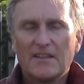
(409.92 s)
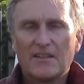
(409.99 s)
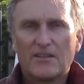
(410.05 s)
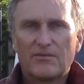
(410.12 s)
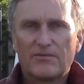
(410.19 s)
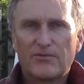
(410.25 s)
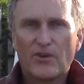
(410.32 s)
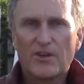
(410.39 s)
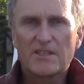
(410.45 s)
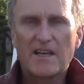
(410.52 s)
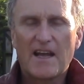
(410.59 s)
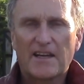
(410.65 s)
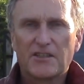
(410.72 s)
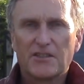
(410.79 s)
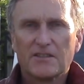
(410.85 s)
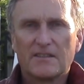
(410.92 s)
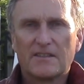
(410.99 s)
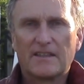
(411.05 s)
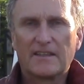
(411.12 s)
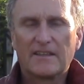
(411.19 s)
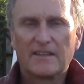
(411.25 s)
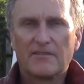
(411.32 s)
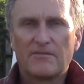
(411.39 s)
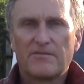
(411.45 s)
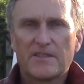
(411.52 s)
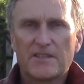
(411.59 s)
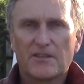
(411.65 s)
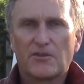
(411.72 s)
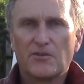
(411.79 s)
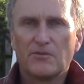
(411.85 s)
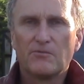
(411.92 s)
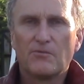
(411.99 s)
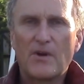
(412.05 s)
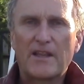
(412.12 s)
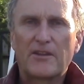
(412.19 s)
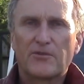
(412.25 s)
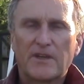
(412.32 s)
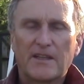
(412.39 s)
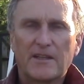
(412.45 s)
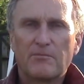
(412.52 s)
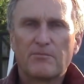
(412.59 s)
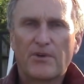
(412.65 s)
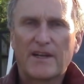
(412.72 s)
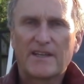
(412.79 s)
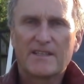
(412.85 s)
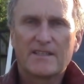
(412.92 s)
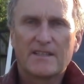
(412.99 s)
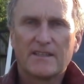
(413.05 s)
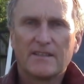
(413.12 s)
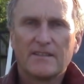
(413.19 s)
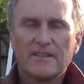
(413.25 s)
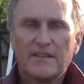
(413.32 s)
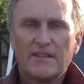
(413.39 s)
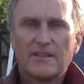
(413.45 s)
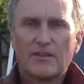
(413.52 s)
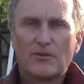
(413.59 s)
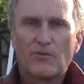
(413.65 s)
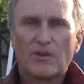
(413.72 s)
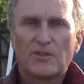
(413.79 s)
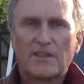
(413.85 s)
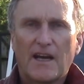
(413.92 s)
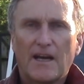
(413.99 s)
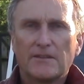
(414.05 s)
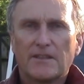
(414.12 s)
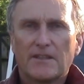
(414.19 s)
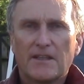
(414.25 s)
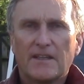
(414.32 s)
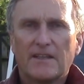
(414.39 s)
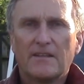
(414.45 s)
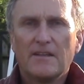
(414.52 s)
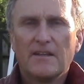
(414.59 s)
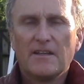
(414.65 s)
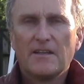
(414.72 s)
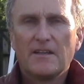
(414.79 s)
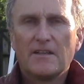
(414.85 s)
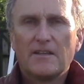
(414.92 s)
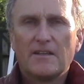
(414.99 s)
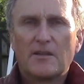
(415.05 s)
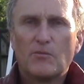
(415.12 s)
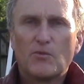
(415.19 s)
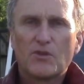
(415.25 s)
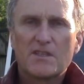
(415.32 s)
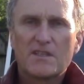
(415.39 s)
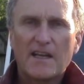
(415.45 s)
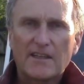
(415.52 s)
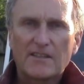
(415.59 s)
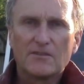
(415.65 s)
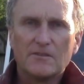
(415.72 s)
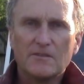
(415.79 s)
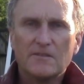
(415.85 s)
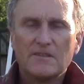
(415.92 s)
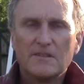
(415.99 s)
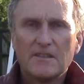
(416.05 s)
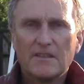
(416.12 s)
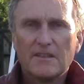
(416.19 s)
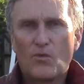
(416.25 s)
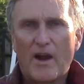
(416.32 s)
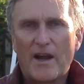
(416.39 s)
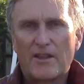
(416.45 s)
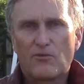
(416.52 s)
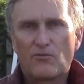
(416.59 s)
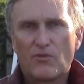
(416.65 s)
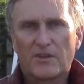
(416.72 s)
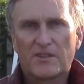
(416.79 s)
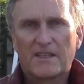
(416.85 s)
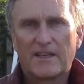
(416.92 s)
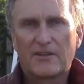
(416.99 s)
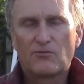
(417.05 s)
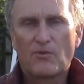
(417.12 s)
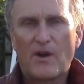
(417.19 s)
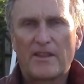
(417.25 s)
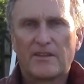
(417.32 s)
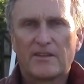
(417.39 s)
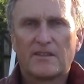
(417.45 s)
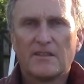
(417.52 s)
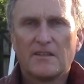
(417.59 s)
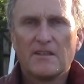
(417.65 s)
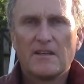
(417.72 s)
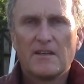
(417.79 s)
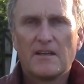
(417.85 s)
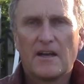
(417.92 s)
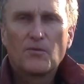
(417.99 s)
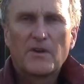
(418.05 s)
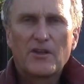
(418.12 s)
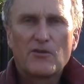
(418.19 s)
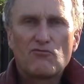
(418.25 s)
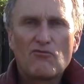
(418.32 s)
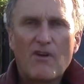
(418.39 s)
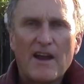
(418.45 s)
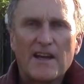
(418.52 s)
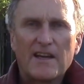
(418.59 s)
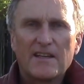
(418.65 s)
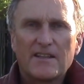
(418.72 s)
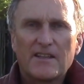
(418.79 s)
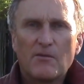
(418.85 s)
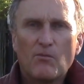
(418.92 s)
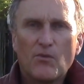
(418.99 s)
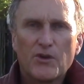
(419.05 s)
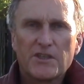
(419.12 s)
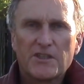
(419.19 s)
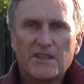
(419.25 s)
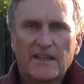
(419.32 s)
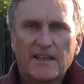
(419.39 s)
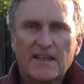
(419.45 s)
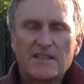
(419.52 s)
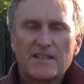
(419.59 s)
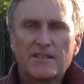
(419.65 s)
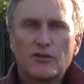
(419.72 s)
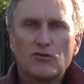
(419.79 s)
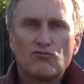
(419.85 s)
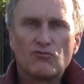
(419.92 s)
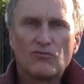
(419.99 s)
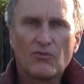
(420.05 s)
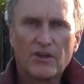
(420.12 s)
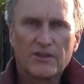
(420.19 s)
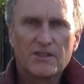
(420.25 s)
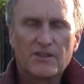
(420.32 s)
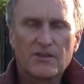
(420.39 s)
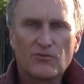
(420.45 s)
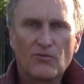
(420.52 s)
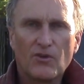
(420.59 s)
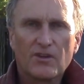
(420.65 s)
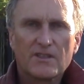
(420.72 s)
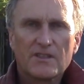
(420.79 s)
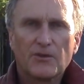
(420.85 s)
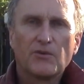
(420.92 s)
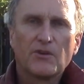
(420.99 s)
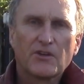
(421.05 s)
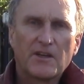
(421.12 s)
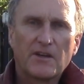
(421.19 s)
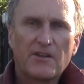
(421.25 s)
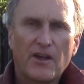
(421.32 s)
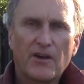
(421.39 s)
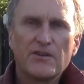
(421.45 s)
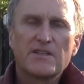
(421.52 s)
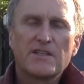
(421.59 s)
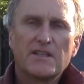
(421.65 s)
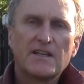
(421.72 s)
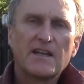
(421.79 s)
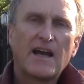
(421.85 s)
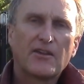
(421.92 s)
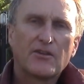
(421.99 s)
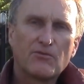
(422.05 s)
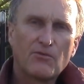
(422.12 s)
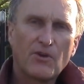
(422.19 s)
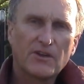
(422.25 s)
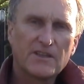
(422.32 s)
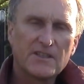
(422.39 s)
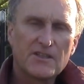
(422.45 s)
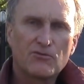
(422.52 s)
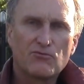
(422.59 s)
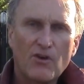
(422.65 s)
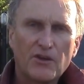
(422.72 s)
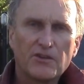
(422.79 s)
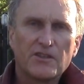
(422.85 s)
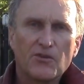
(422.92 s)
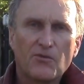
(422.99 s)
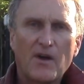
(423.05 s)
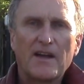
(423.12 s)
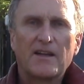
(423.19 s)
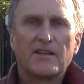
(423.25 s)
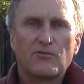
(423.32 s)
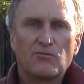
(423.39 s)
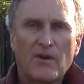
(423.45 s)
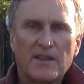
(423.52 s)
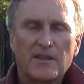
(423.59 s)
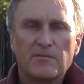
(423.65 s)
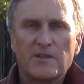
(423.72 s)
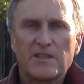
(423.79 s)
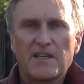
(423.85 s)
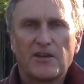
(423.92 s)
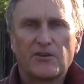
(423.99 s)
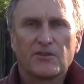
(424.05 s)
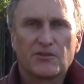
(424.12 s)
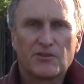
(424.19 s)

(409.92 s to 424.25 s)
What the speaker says: the frost action, the physical weathering that breaks the rock down, and then the more subtle way that rocks get weathered, where the rain and the moisture gets in and rots the rock. So we'll look at those, and then how the rock is eroded away, that weathered material